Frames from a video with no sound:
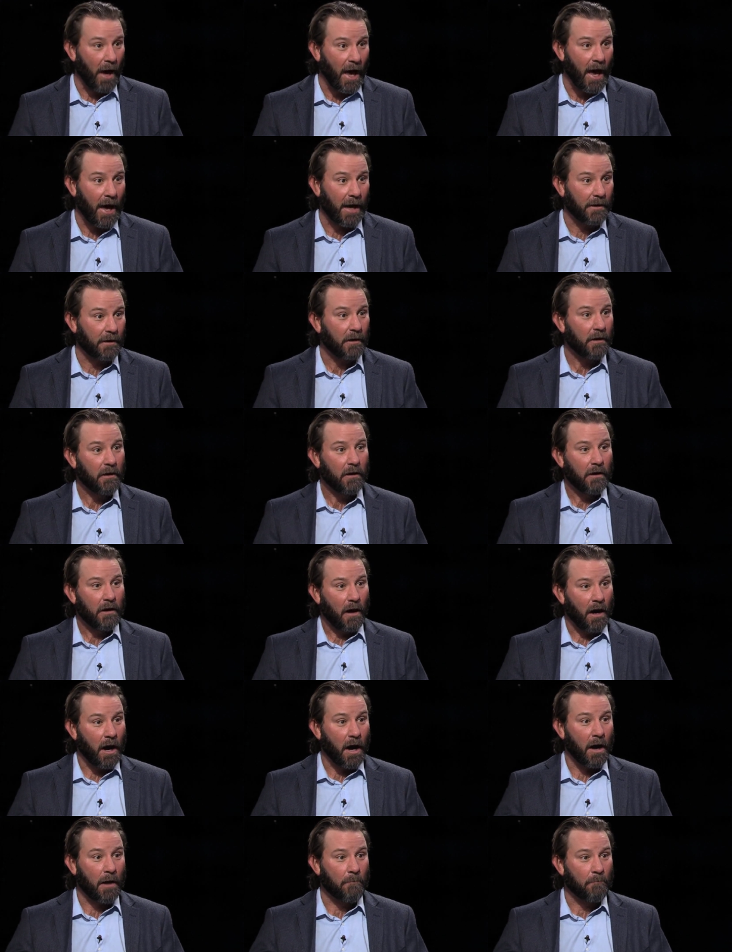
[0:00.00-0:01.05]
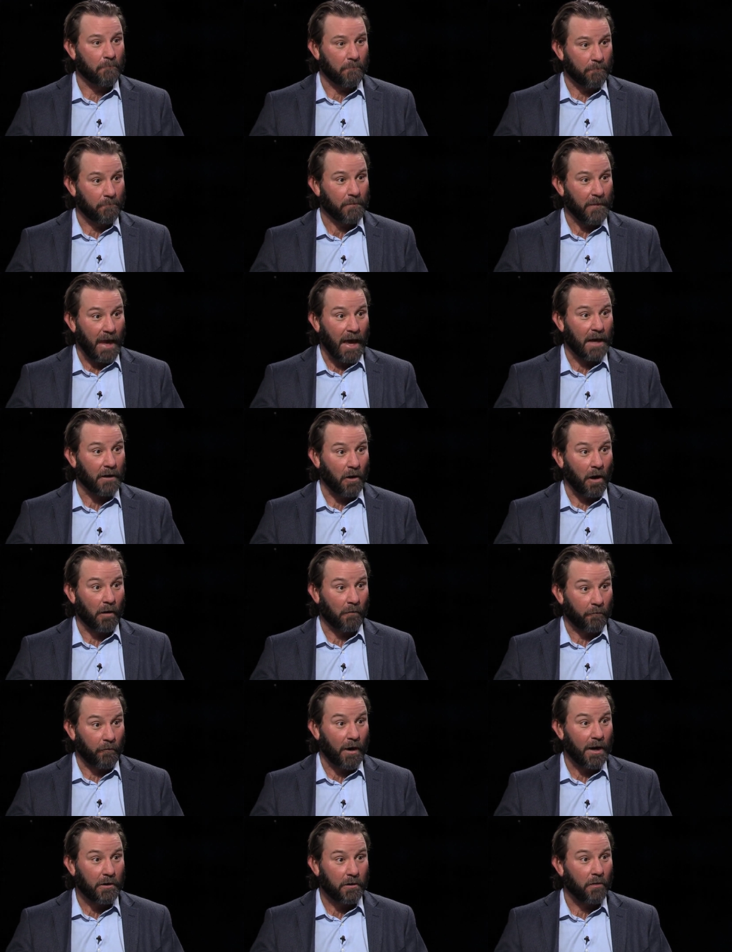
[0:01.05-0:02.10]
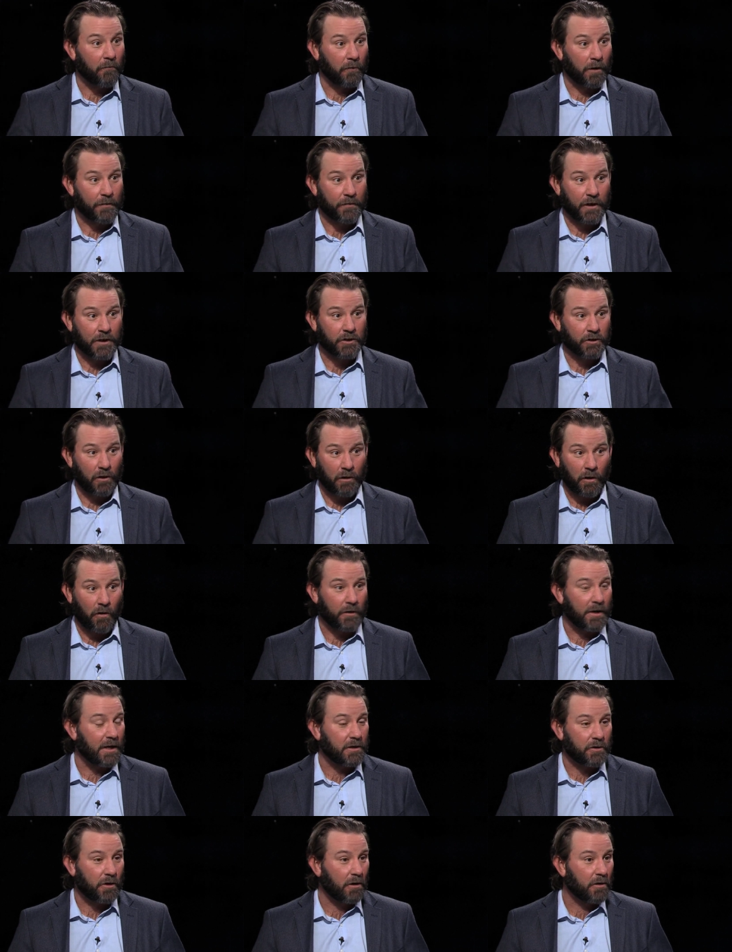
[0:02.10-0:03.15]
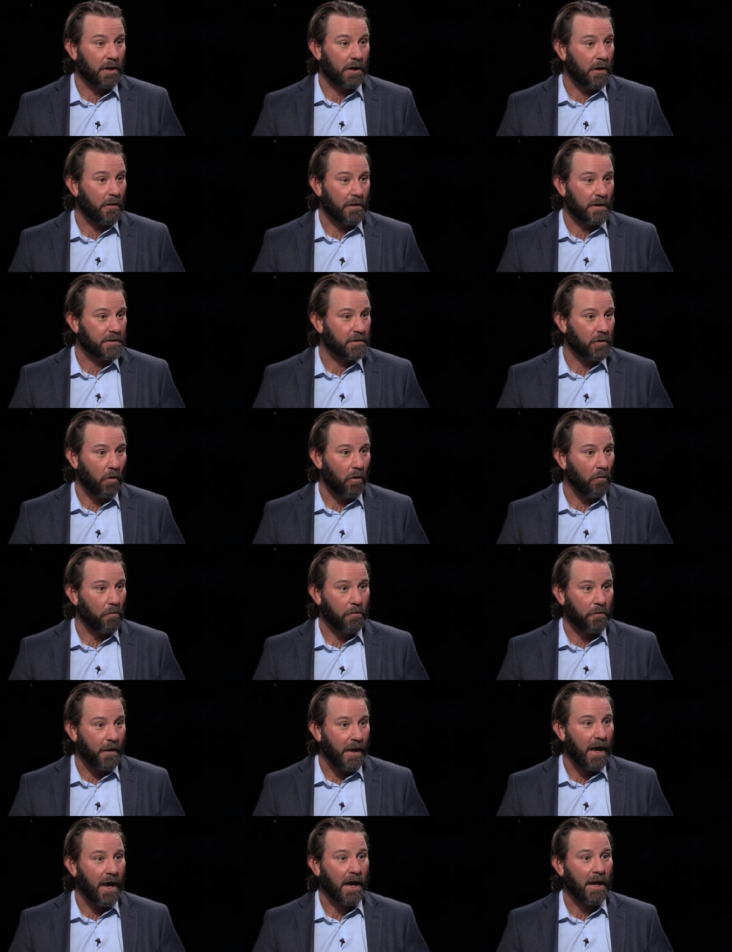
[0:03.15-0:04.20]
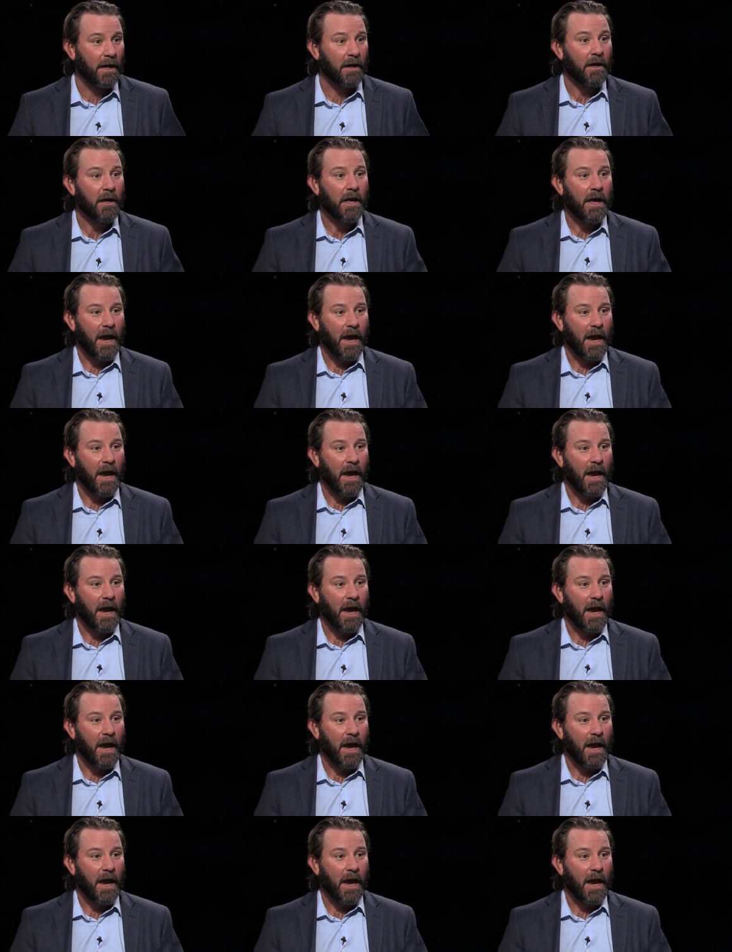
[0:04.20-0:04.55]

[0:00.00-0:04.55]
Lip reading: at our friend over at the Journal, and it turned into this whole thing.